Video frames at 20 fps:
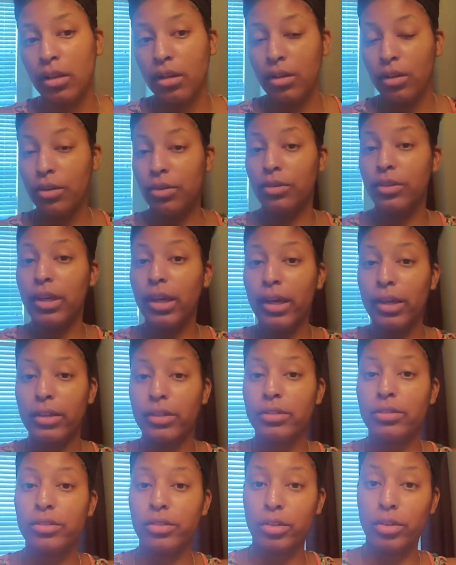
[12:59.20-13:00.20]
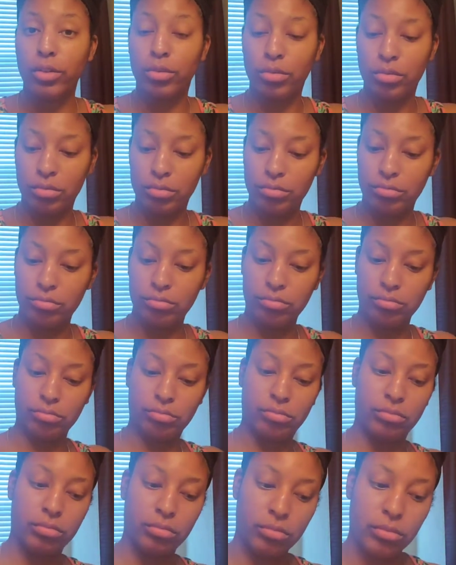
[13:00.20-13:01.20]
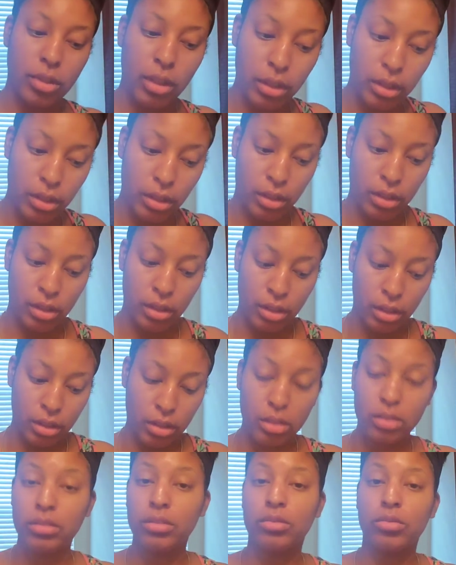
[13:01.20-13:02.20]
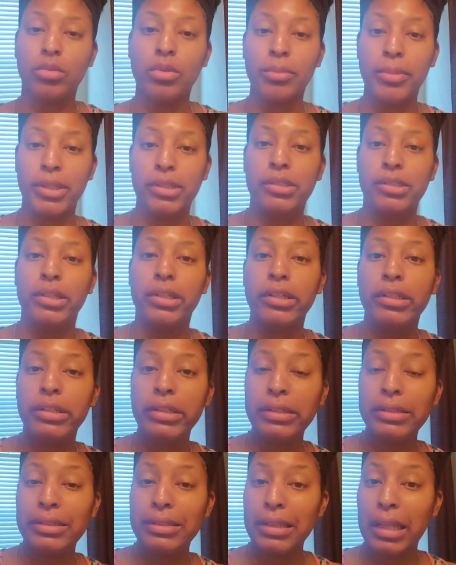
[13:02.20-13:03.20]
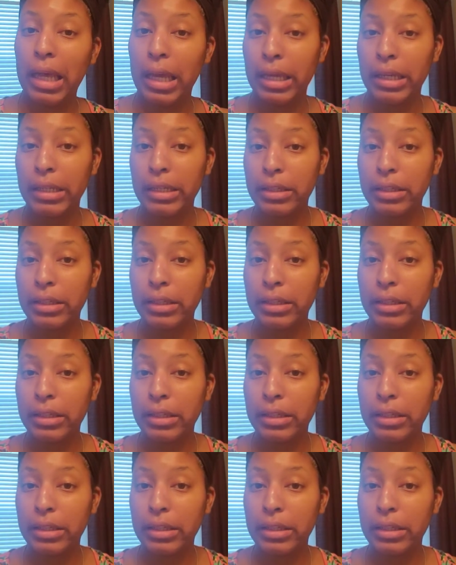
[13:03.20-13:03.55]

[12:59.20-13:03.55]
Okay, so this is what my skin looks like